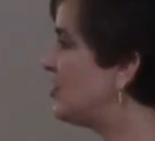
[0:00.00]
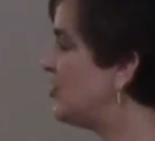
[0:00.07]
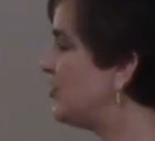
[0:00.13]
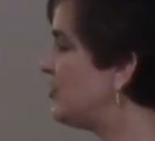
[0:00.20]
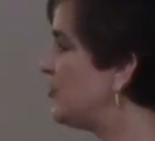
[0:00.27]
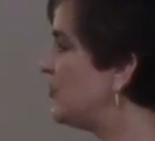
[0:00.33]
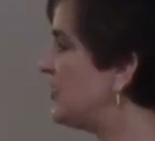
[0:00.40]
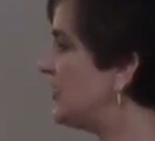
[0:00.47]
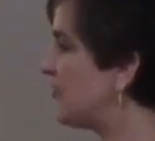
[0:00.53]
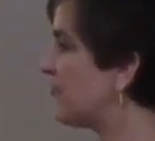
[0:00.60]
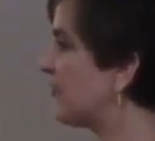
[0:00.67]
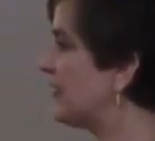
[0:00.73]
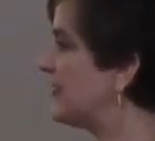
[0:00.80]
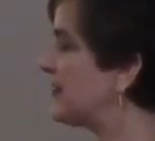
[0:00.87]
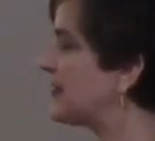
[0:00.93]
to
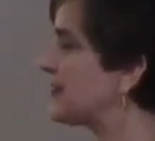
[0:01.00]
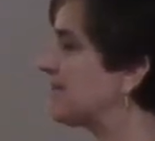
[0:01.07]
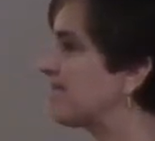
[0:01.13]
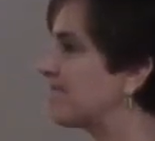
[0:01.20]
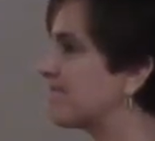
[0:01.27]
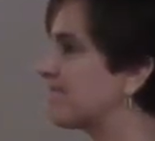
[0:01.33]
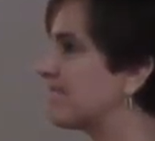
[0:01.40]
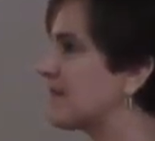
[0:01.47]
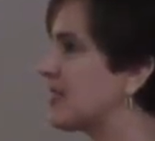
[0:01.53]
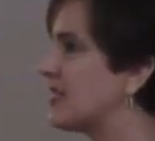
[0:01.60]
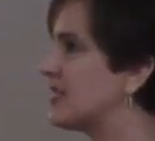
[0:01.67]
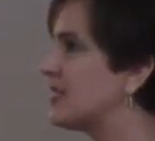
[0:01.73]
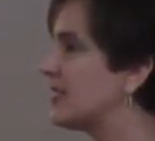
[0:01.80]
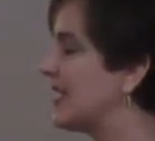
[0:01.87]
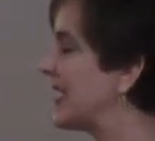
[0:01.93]
different
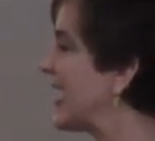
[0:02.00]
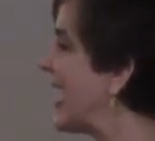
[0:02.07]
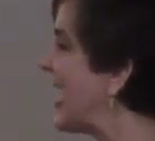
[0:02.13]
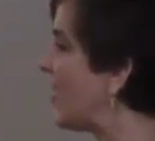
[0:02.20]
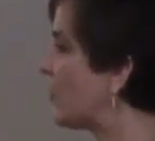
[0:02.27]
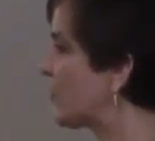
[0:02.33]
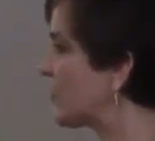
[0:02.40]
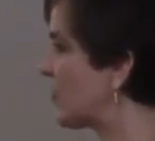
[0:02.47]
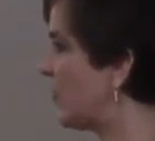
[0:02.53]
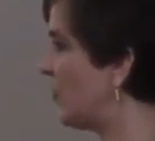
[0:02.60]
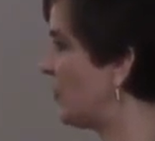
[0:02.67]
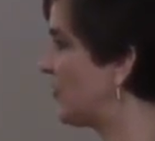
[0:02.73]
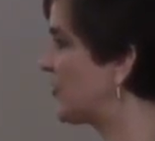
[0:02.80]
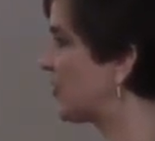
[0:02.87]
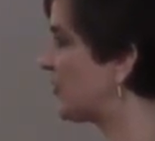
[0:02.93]
like
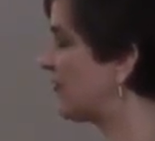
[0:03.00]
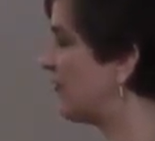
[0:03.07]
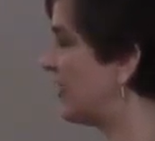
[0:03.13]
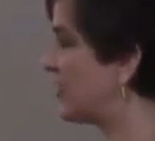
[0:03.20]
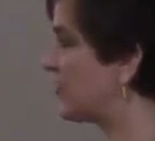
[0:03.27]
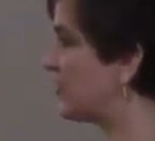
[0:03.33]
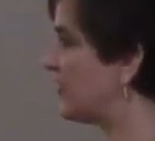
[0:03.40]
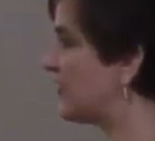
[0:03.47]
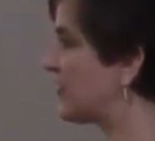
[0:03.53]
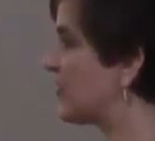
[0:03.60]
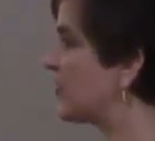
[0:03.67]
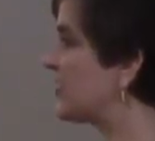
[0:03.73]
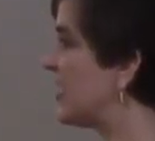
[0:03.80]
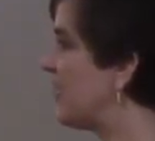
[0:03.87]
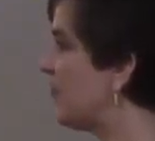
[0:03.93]
households or functions.
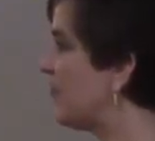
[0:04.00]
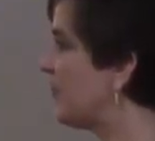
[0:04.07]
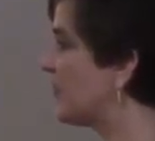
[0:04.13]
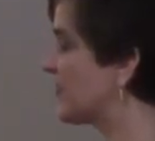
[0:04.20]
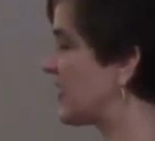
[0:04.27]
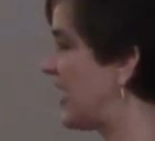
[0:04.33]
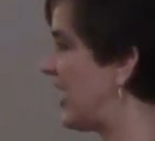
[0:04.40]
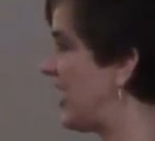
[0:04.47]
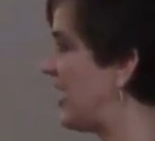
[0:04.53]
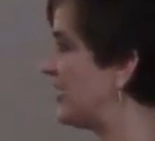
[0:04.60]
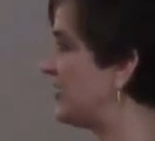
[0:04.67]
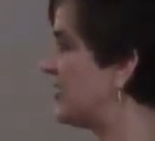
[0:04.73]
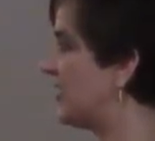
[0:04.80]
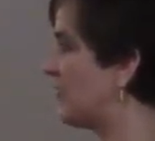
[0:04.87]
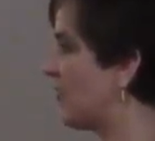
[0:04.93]
So temples
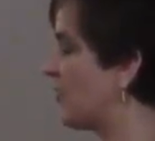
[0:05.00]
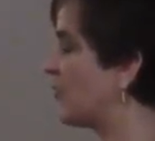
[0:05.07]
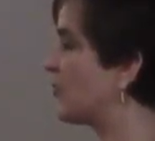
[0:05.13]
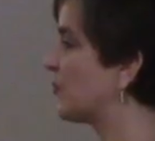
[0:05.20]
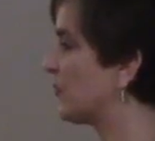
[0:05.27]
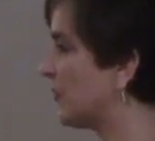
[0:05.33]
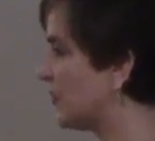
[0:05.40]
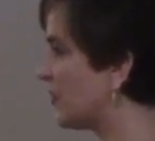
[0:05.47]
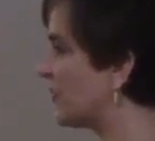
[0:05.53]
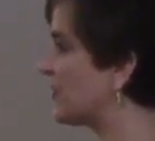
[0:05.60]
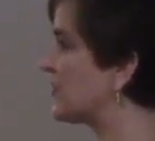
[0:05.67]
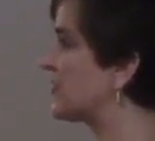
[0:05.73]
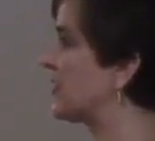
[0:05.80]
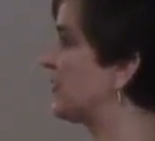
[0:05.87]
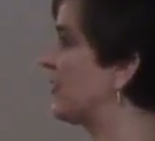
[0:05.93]
had their own
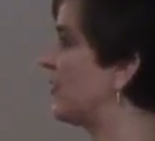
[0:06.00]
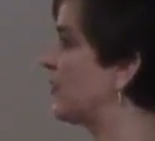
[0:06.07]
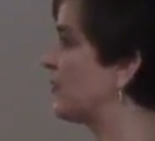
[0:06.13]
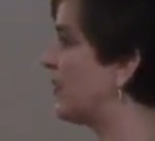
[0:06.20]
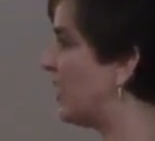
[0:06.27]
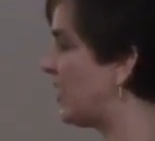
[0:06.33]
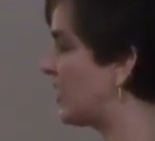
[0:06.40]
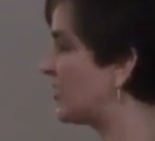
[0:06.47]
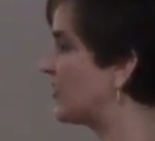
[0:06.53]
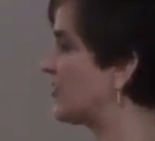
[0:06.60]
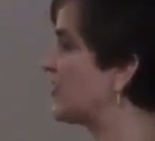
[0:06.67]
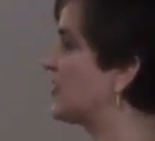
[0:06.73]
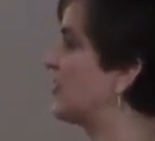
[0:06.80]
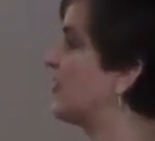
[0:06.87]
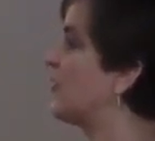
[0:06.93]
brewers, their own
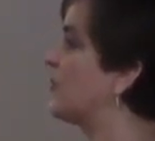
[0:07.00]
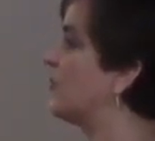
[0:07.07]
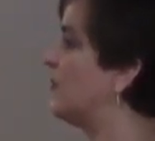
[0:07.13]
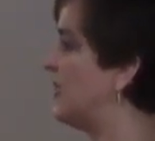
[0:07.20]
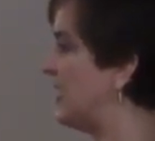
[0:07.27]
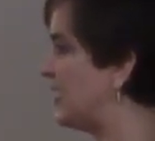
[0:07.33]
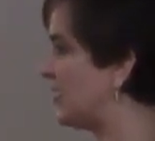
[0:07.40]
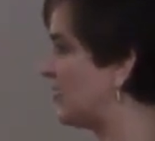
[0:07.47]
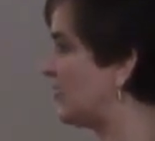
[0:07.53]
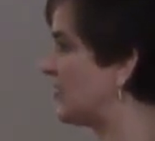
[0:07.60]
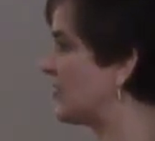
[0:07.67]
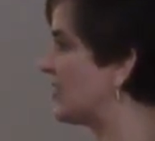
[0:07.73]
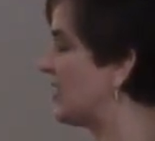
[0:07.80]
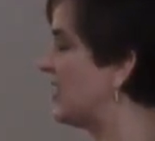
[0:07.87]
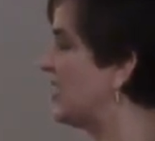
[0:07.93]
potters, their own
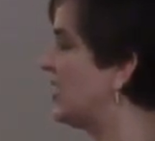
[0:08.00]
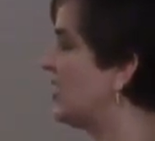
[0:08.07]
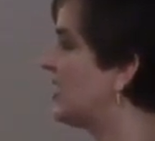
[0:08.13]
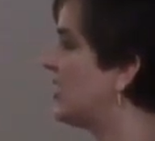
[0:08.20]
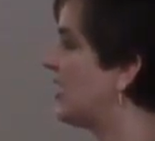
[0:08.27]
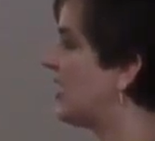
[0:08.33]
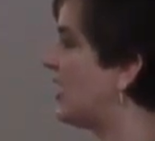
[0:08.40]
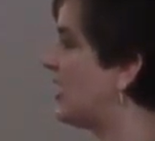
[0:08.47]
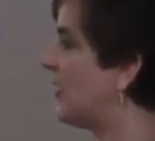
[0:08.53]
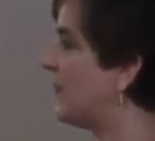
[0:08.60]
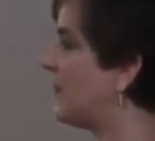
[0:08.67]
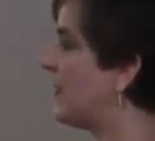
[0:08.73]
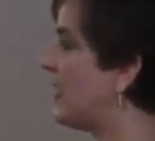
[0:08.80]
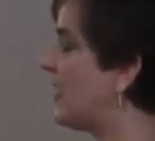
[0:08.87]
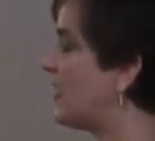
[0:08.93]
bakers,
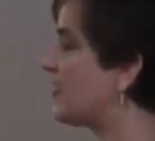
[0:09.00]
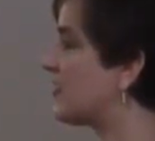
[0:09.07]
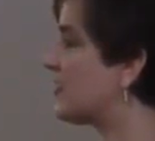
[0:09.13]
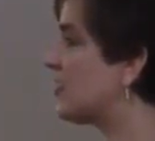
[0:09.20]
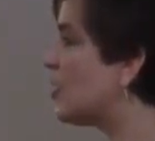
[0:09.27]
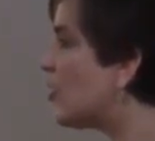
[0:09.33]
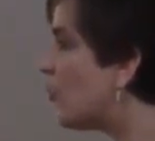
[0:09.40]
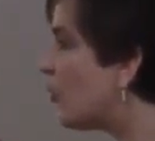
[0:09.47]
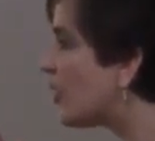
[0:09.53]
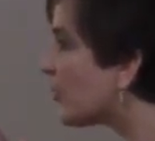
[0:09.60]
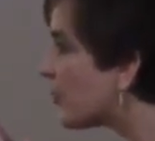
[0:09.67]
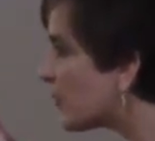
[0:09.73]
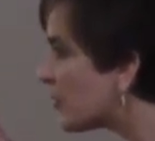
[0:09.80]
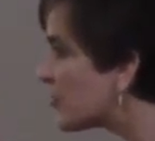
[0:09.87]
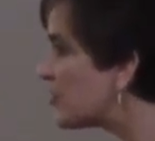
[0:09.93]
um, who
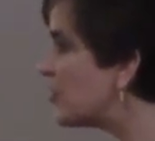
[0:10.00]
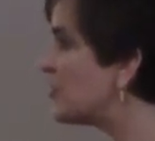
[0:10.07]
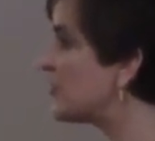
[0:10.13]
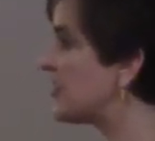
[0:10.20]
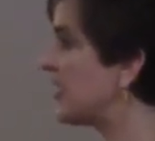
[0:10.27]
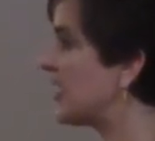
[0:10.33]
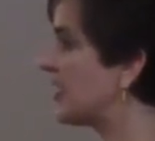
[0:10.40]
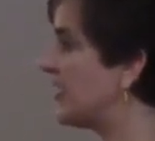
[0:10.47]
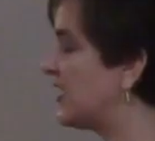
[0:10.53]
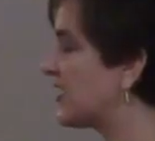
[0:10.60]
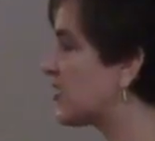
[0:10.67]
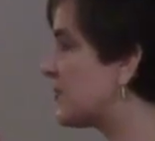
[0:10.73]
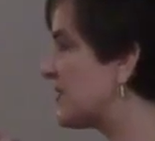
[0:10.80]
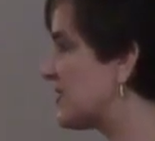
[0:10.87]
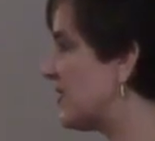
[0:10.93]
were producing
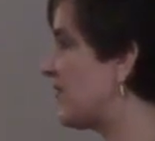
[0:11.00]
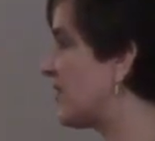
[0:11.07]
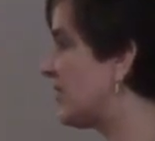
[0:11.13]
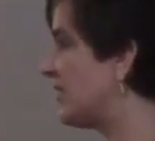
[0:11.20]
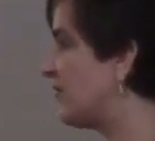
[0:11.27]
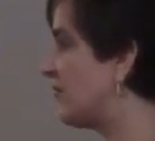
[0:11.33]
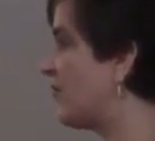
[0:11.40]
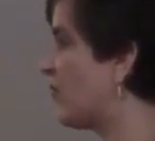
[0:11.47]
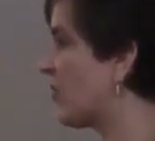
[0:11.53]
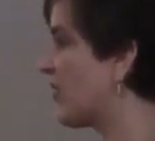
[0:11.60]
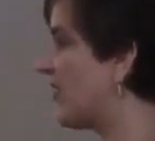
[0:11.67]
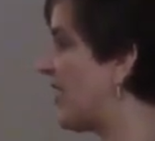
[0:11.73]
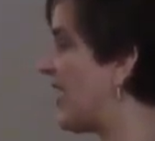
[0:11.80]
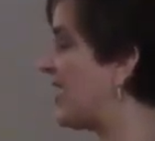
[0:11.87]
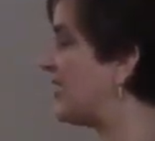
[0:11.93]
things specifically
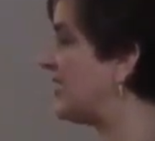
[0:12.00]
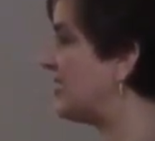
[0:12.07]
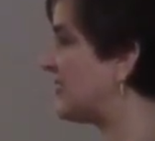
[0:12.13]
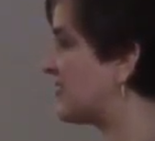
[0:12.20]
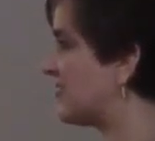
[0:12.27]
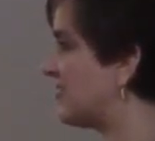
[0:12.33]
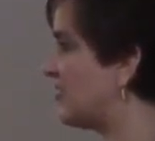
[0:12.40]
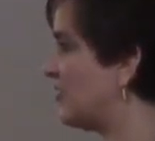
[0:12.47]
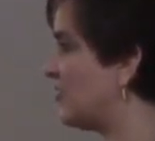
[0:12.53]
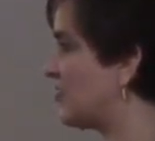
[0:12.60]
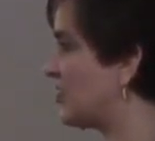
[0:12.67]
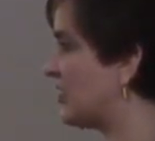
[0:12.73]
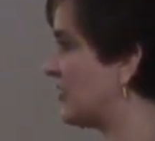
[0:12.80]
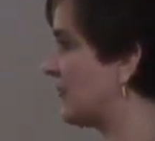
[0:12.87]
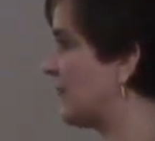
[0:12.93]
for that
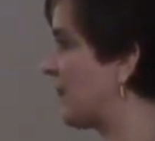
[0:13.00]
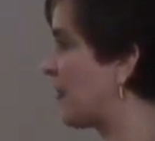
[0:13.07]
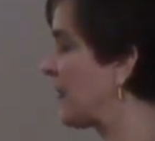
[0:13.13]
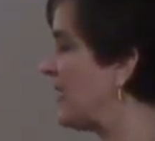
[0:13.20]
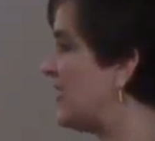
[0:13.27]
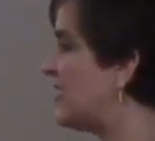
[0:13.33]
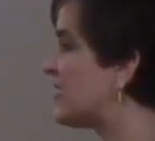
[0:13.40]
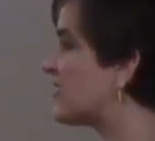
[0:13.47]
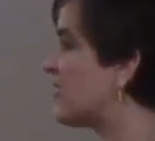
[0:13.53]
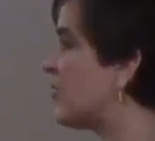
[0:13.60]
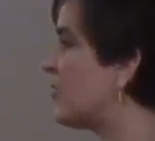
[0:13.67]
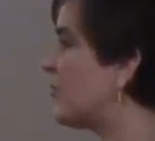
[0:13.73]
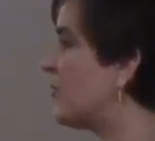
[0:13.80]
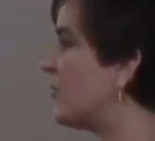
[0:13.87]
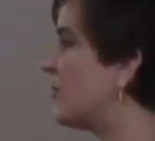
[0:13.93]
institution.
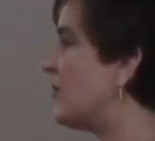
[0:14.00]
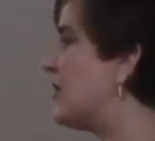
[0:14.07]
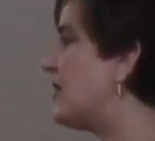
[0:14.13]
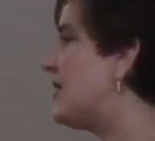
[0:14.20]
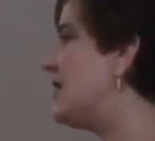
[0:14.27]
So